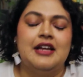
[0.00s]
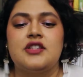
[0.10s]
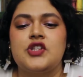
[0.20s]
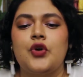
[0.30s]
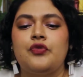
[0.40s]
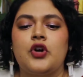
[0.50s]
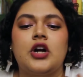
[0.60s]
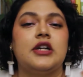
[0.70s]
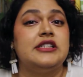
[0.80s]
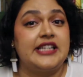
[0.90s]
So
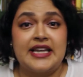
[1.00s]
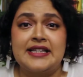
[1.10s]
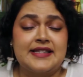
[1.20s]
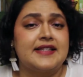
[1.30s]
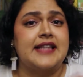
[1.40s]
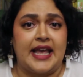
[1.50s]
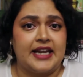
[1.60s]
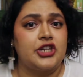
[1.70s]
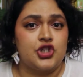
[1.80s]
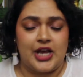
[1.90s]
for Dickens's
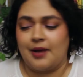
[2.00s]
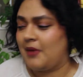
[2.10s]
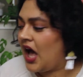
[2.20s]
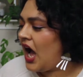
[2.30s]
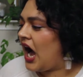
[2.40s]
hidden gem,